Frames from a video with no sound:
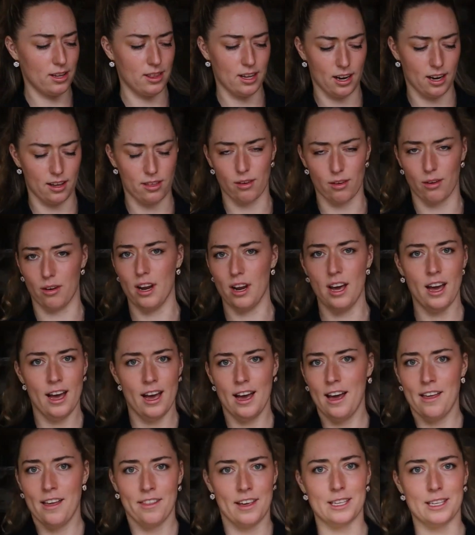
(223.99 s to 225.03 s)
And then I thought,
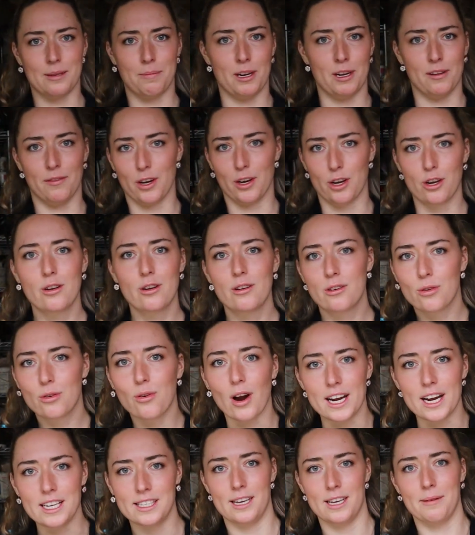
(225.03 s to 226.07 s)
that's a bit of a
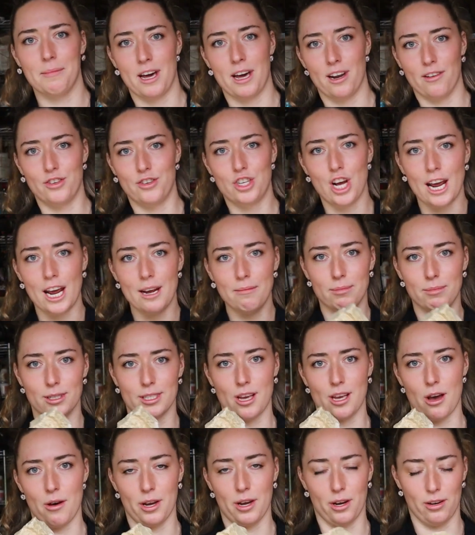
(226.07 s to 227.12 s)
crazy amount of
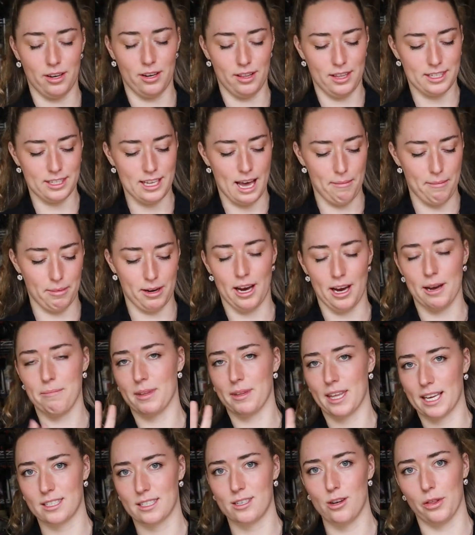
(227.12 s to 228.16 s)
chambers going on in this
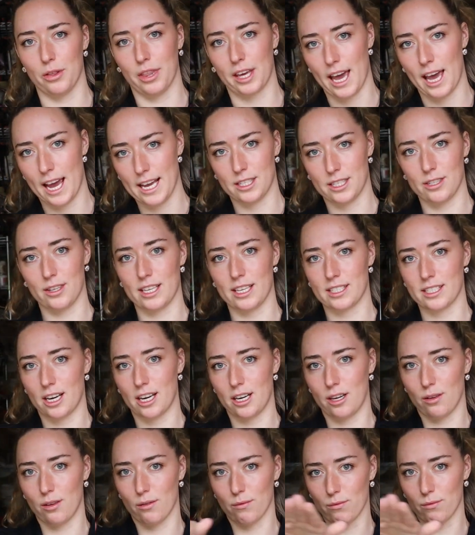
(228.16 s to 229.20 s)
ammonite, but that's not the case. So that's
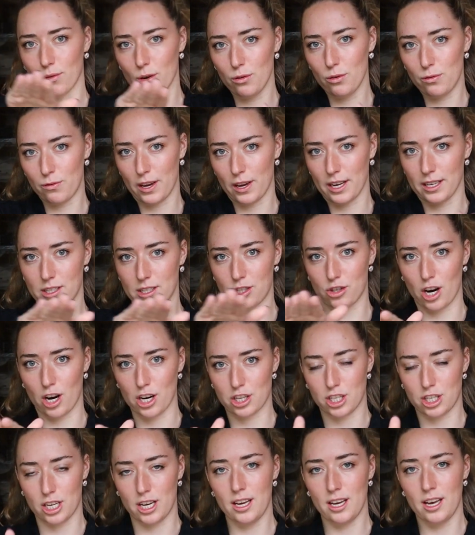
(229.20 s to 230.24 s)
kind of the roofing
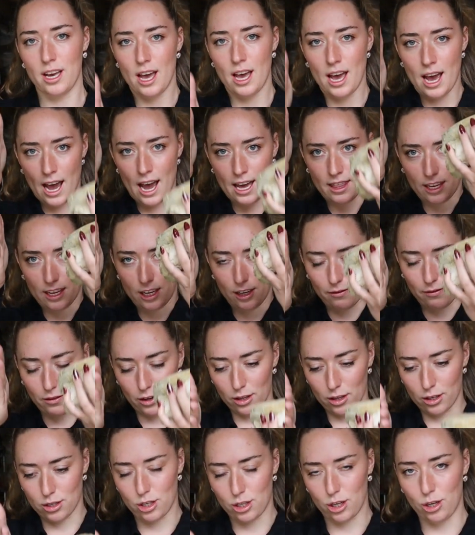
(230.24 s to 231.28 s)
structure. And then you've
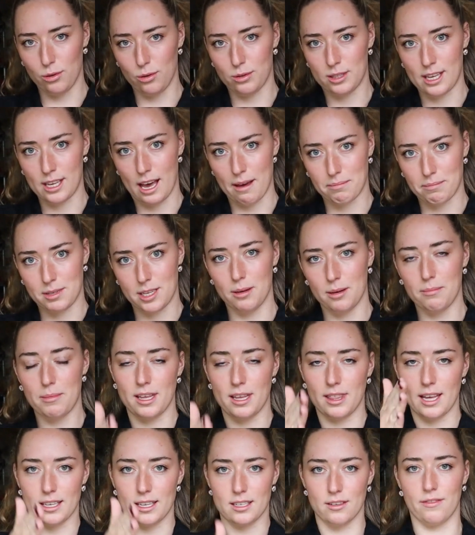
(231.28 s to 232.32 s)
got the two septum,
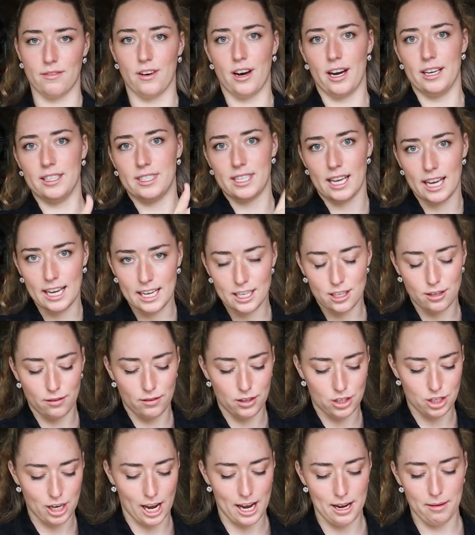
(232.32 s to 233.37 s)
and that divides each
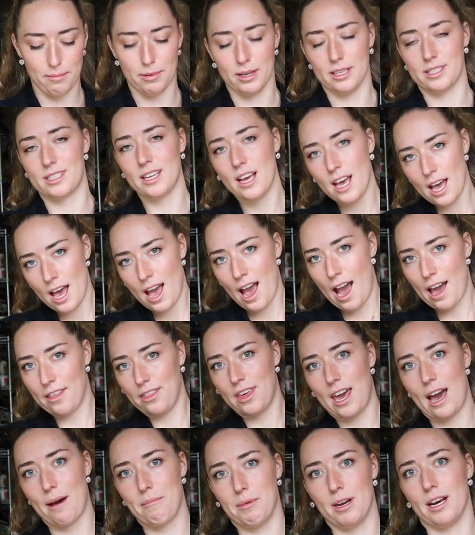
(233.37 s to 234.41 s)
of the chambers.
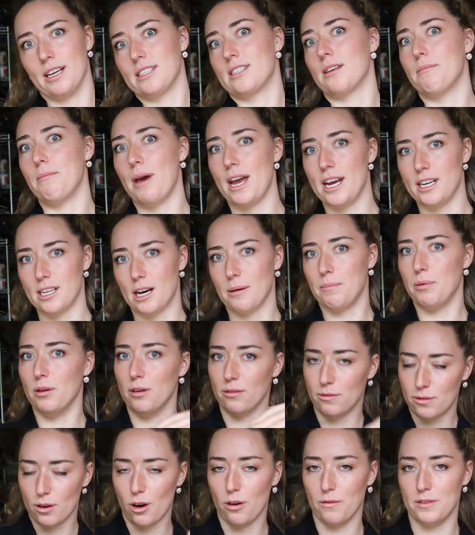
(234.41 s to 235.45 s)
And the ammonites are made up
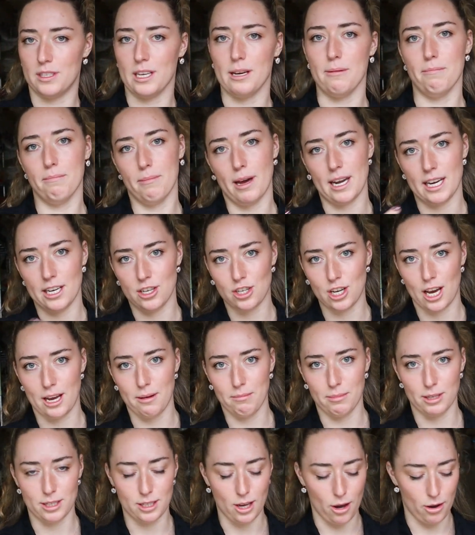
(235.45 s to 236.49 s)
of obviously many
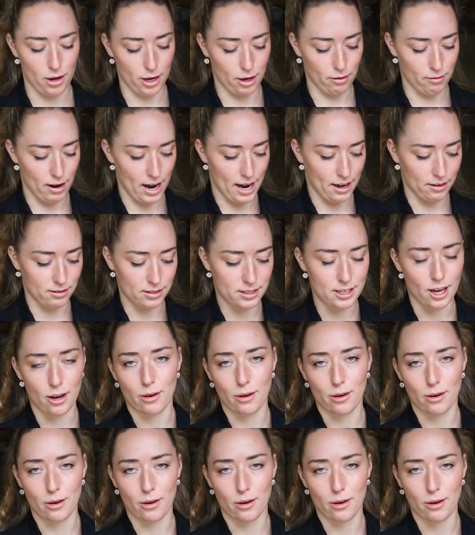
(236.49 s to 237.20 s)
chambers going around.